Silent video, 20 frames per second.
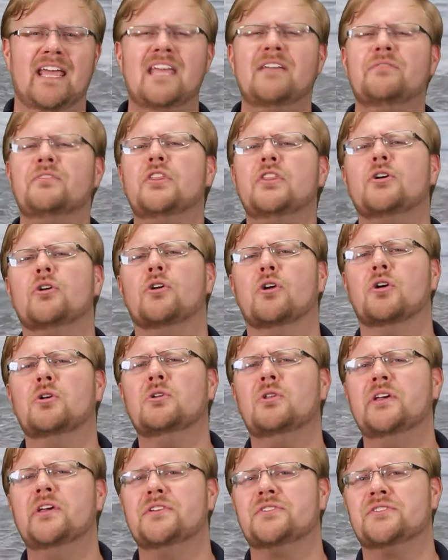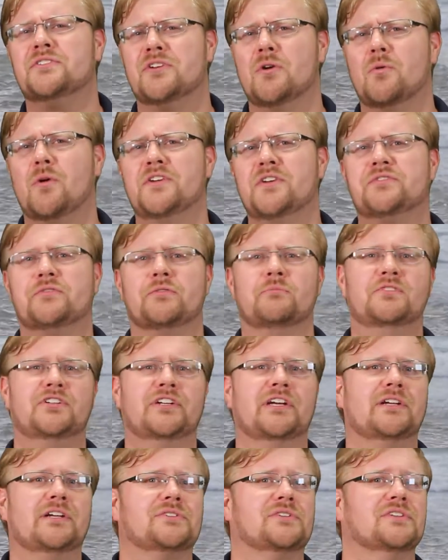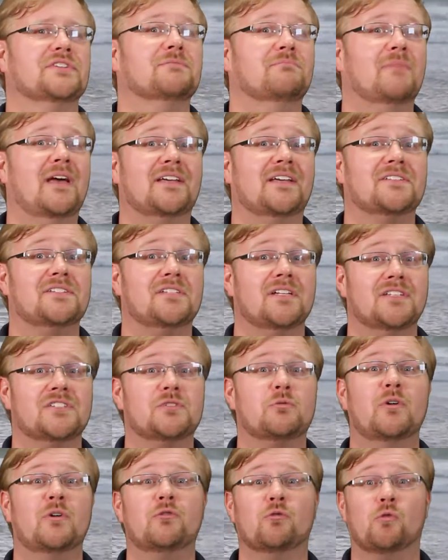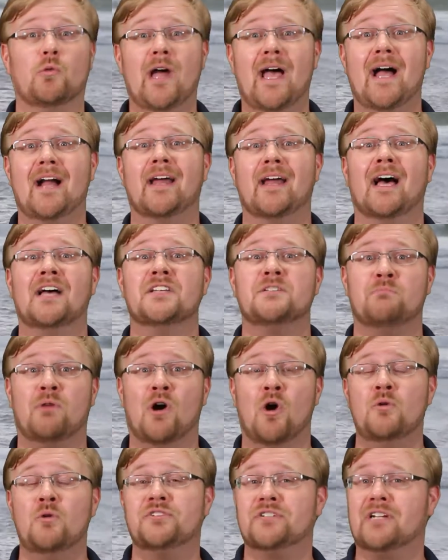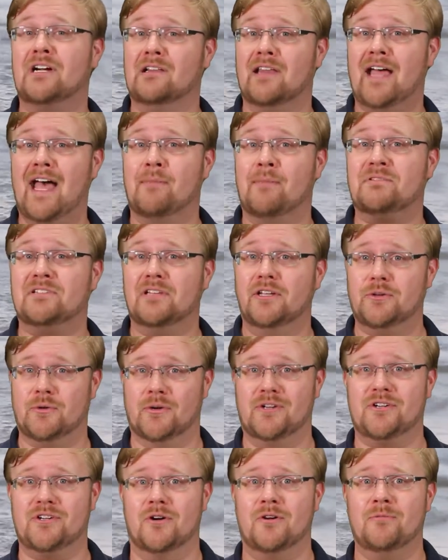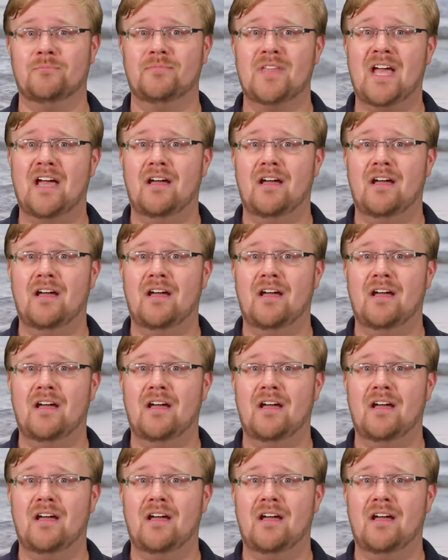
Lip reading: Even the earliest stories from Genesis make sense when read as post-collapse literature.